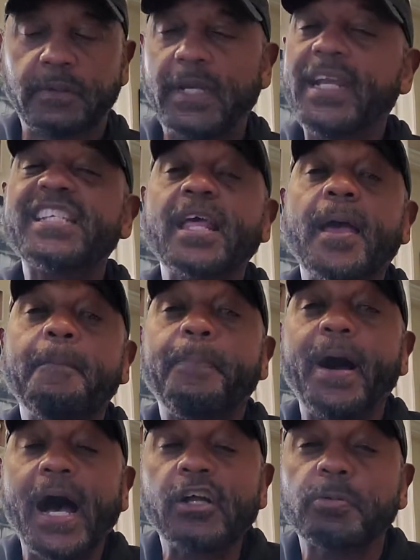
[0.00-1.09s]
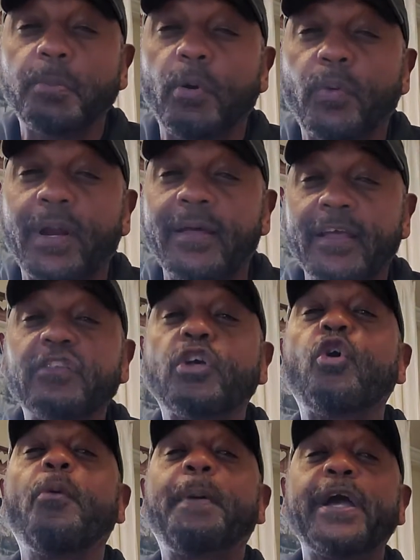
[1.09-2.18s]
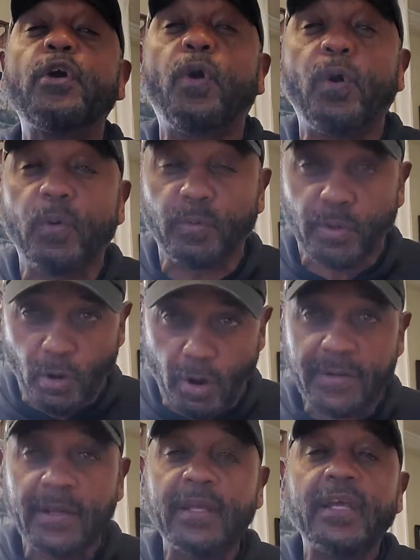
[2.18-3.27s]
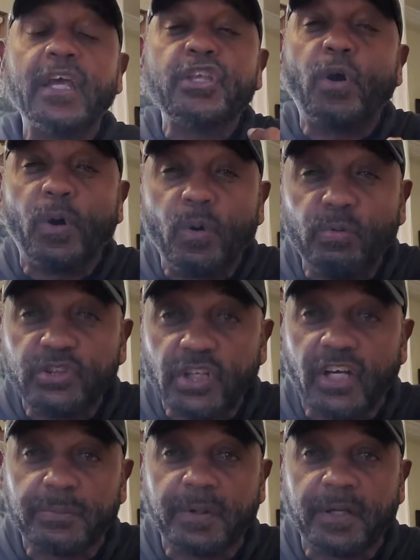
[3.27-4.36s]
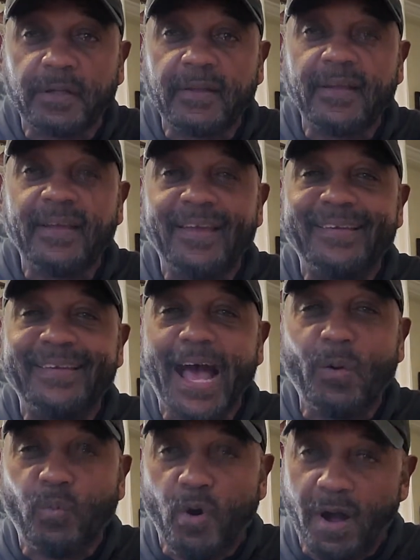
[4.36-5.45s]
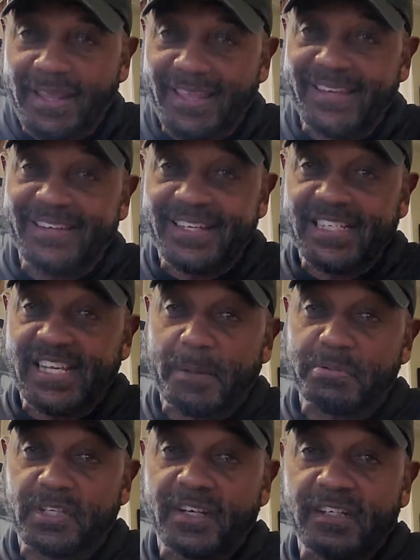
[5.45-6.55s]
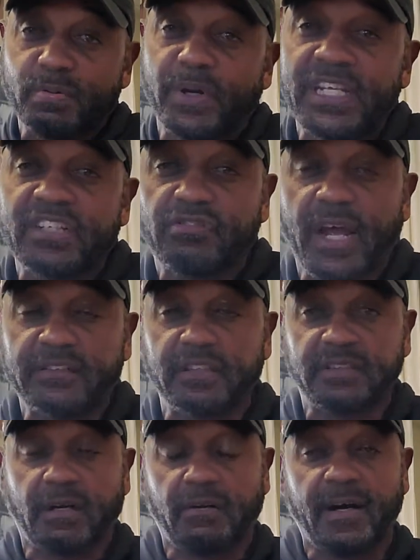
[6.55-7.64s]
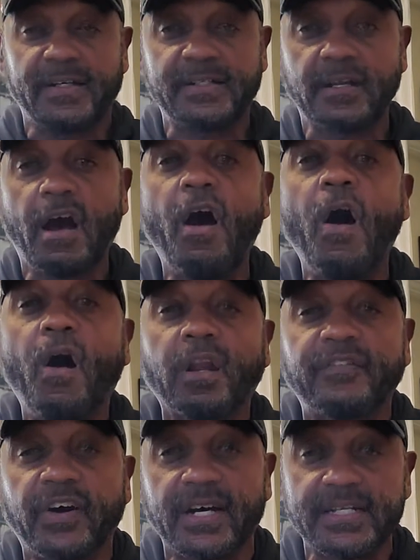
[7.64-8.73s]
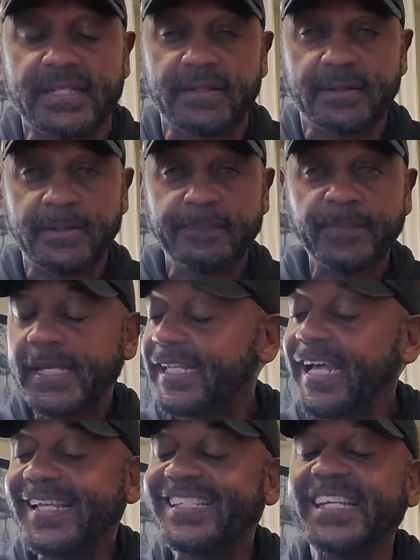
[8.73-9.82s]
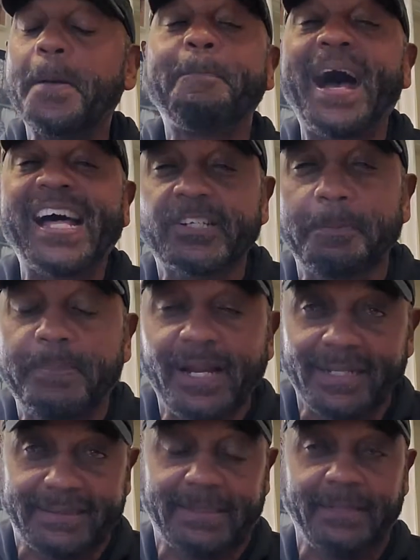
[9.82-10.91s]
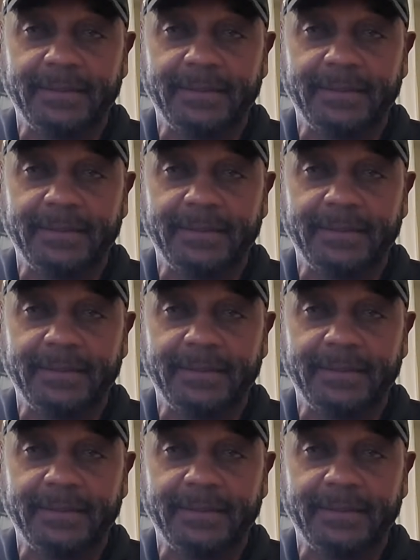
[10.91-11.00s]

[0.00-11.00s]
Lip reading: It is impossible to go by your own heart and your own judgment and not walk in deception, is what he's trying to tell us. All of us. He said it's an impossibility.